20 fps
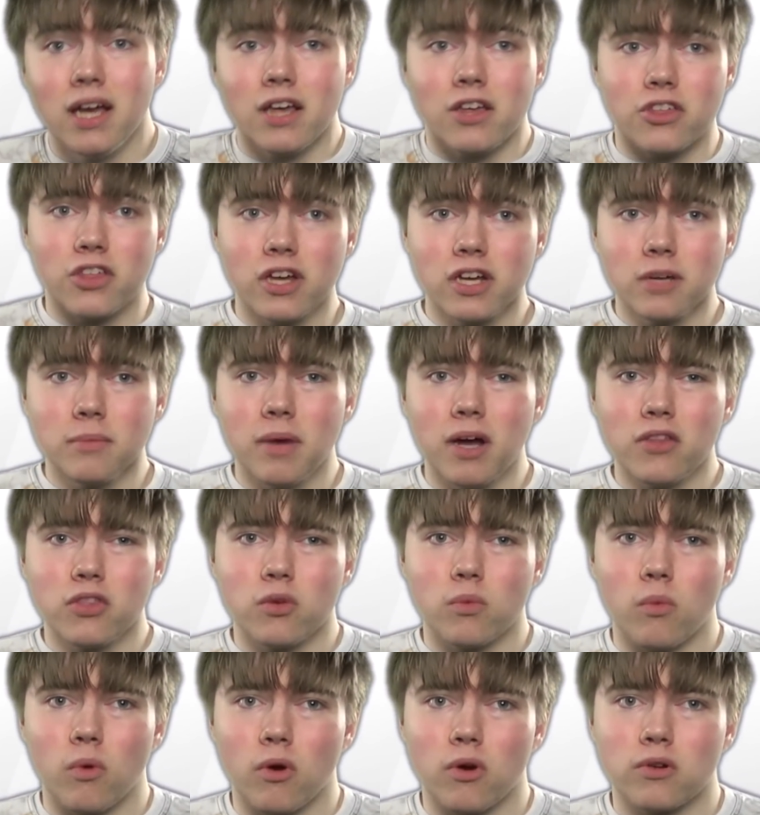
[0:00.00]
Think about
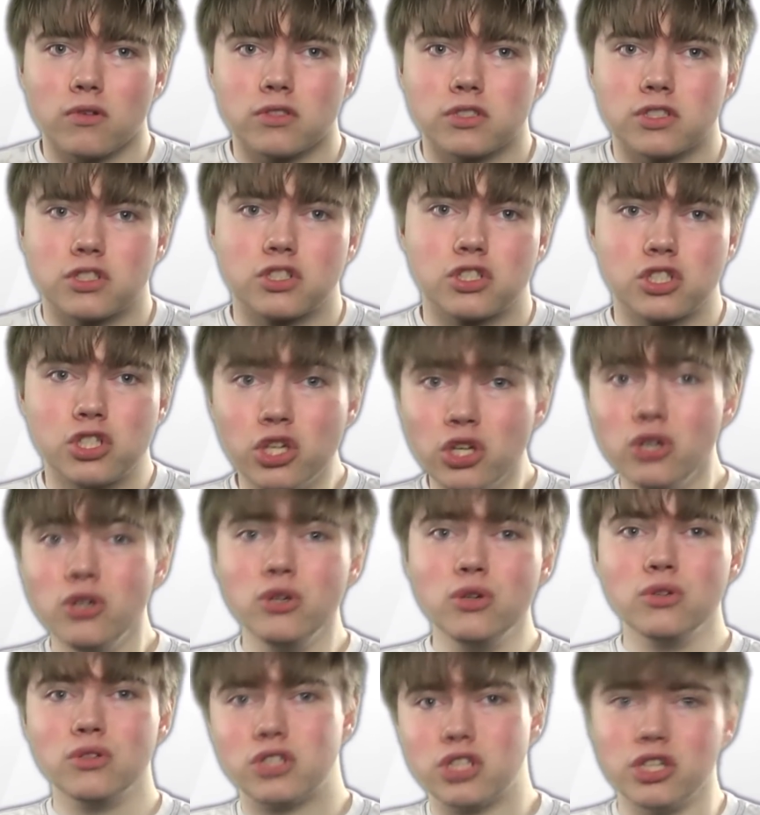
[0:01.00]
the words
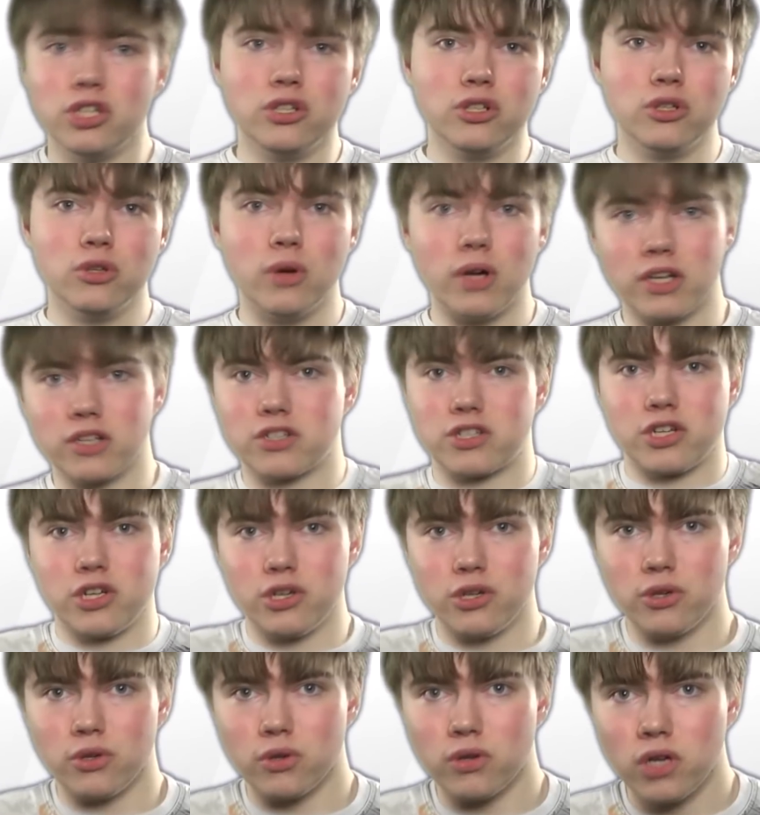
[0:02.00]
two, and
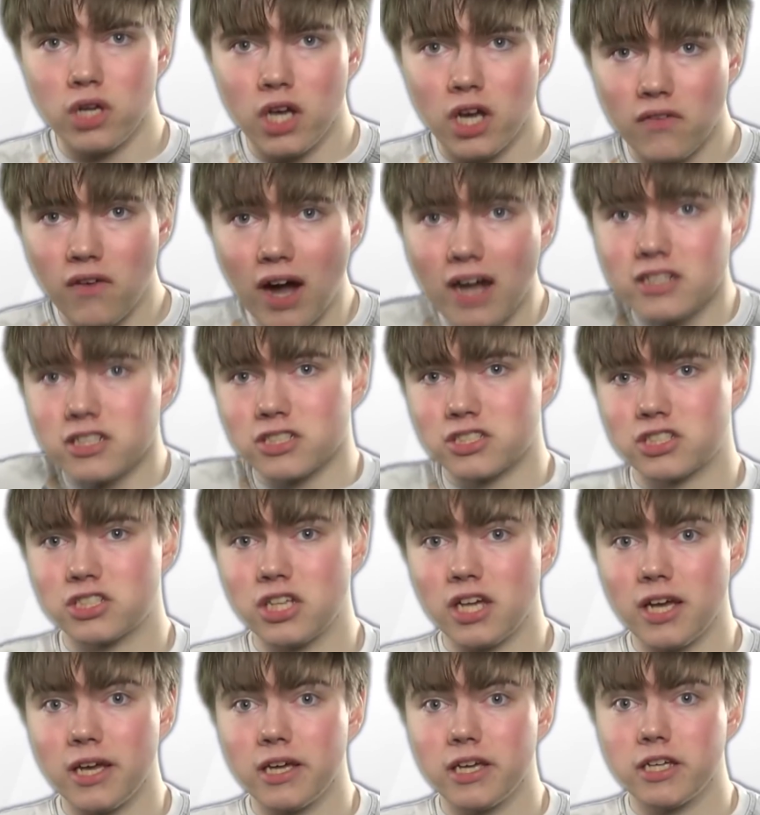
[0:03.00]
two. If I just
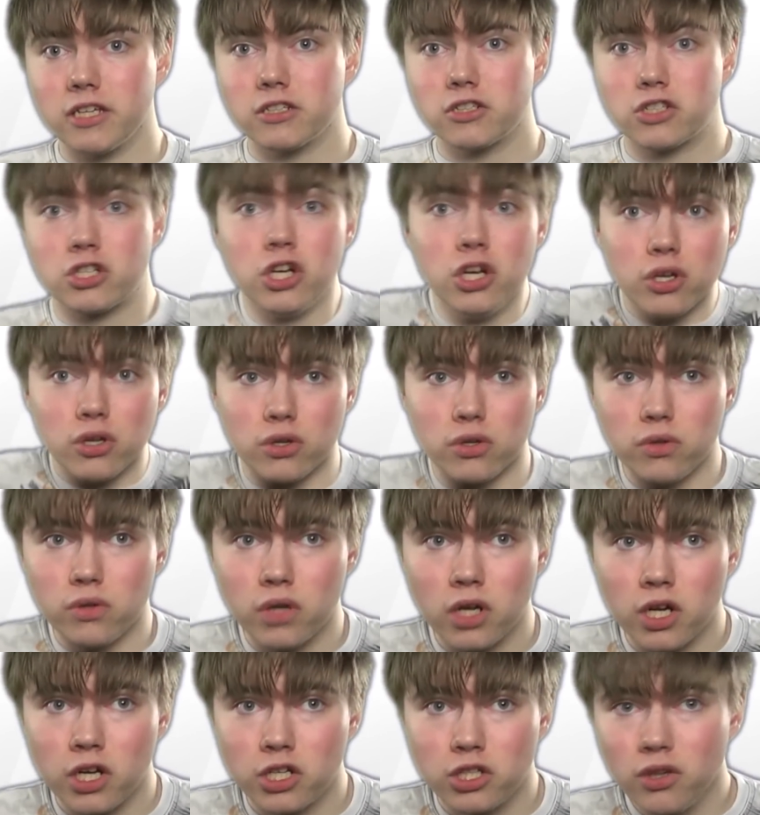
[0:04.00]
say
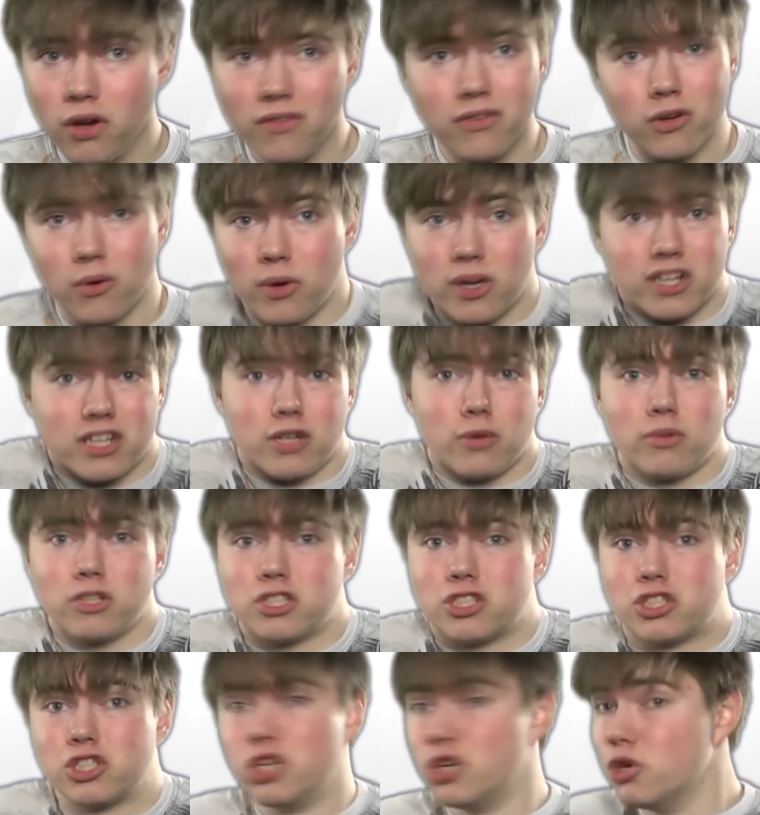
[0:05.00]
two, you have no idea
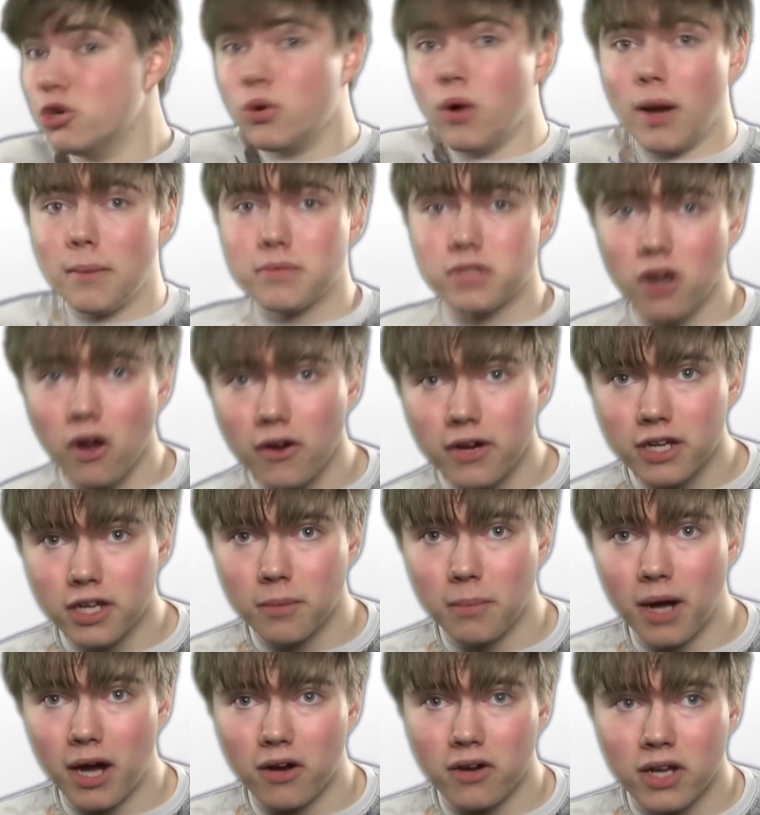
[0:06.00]
which two I'm talking
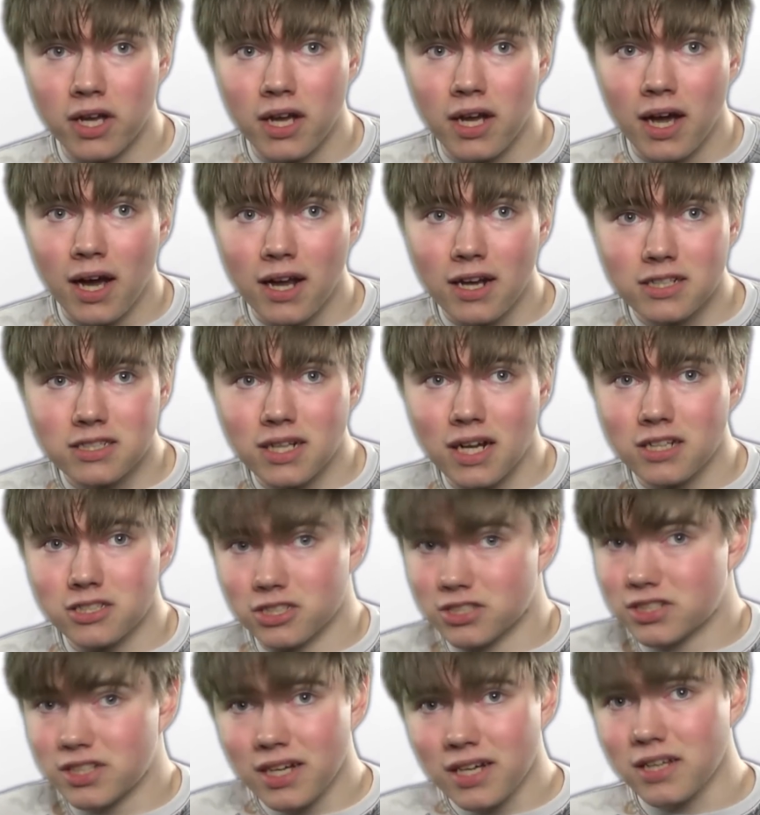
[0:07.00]
about. And it's not
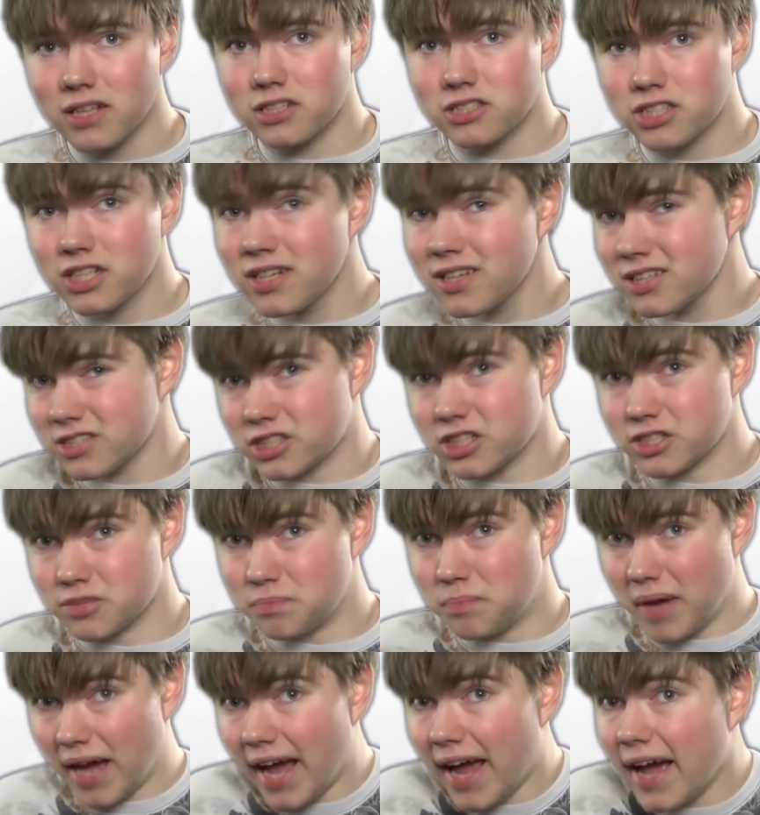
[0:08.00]
just English. English is
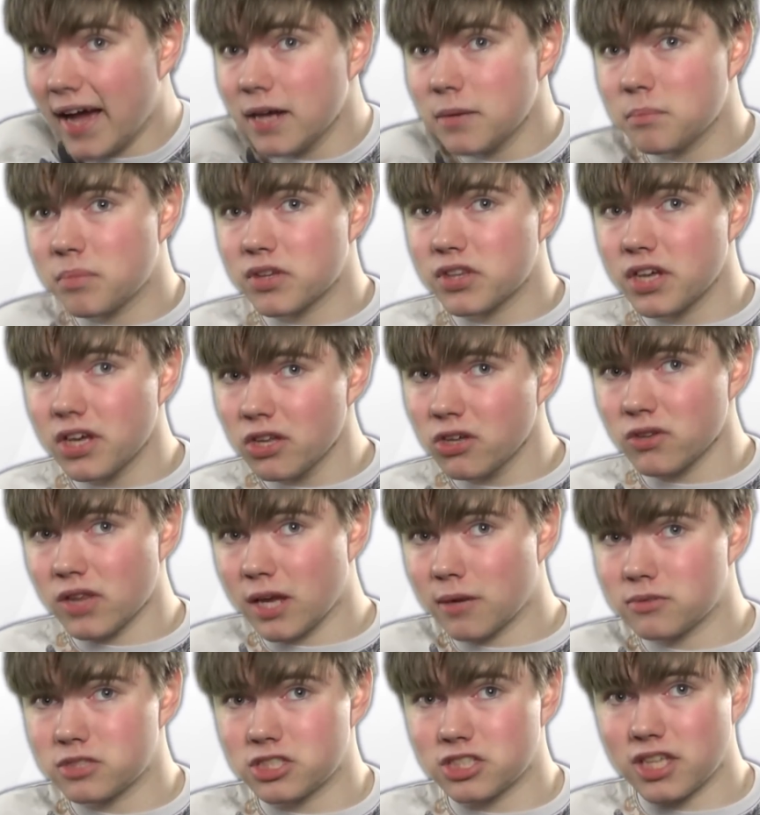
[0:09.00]
bad, but the other
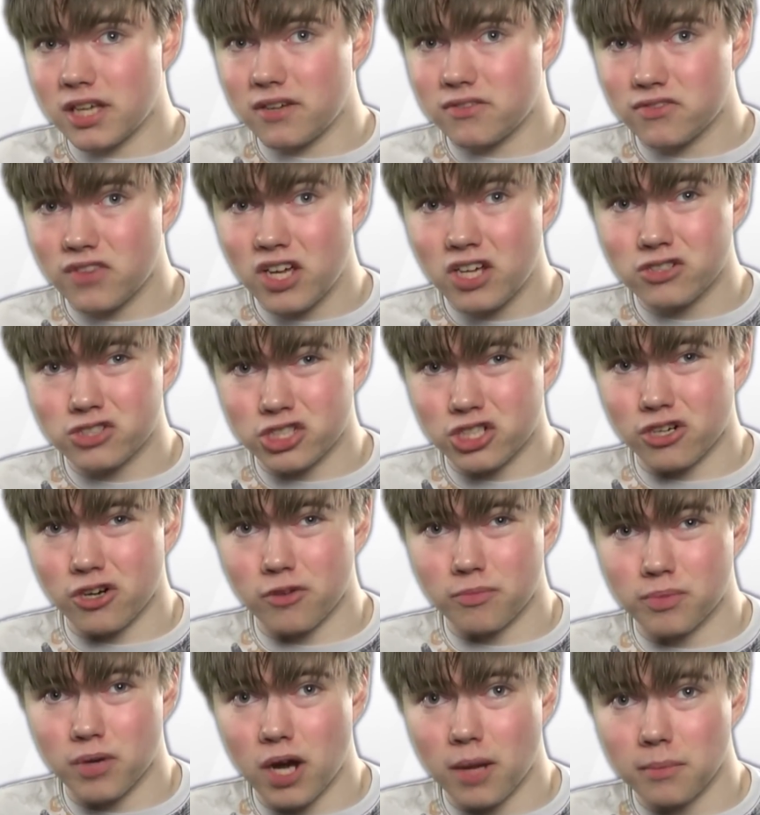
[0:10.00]
languages have their share
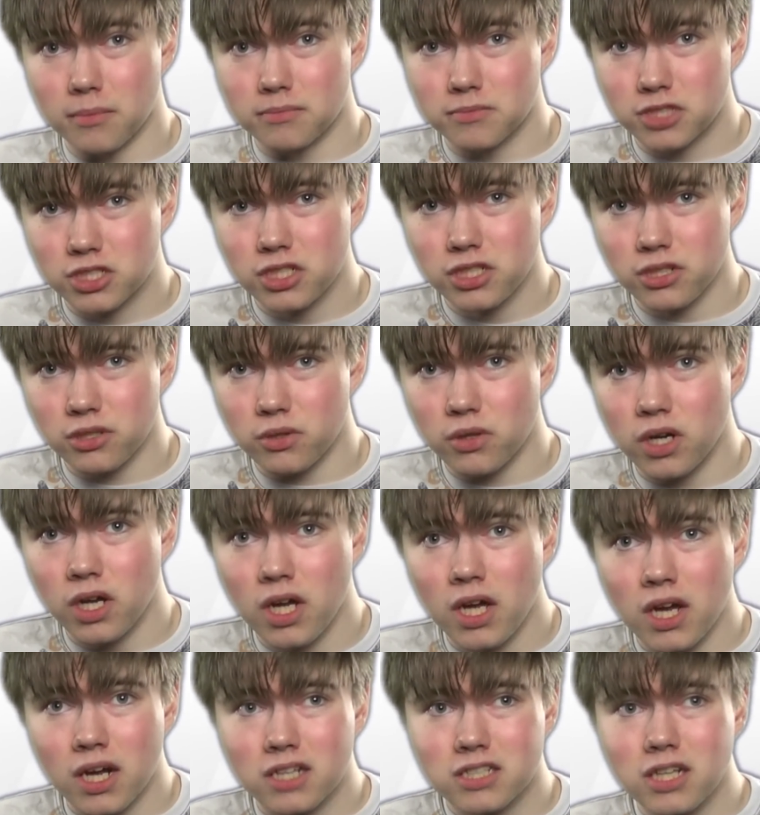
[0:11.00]
of problems too,
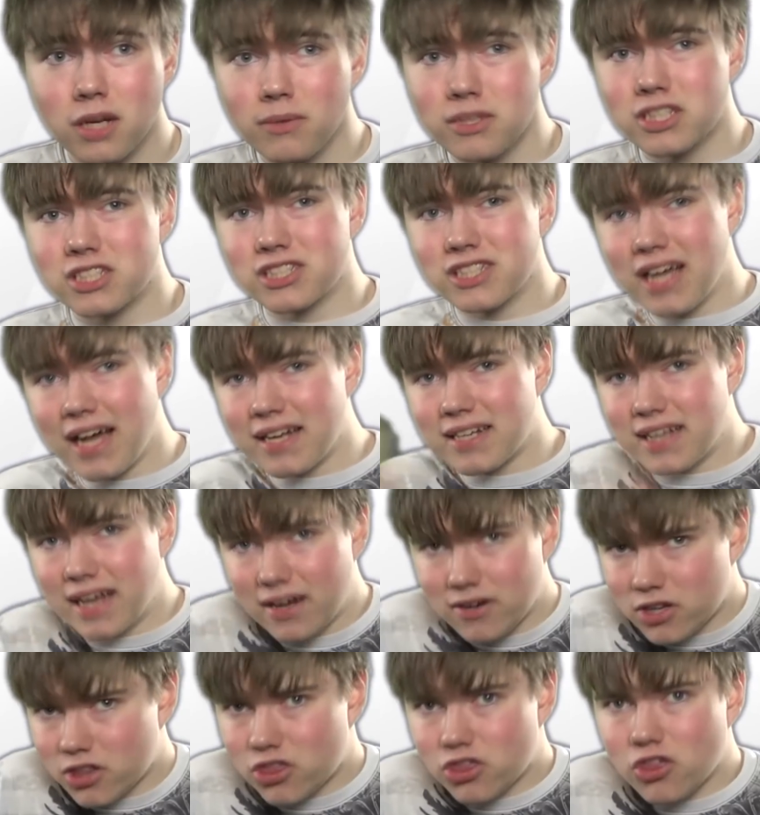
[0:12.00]
because no one sat
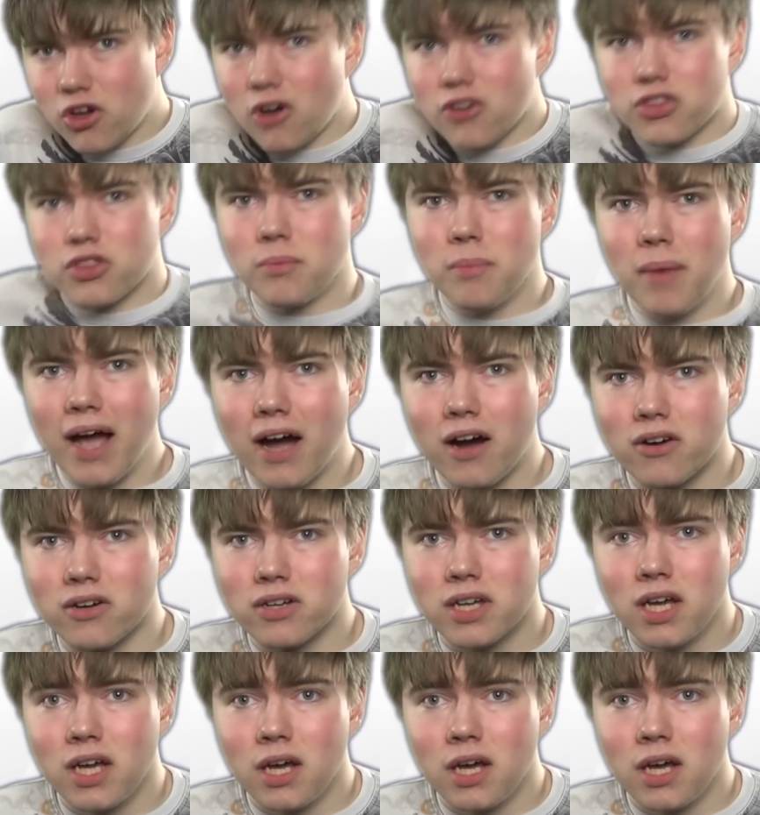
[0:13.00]
down and thought them out.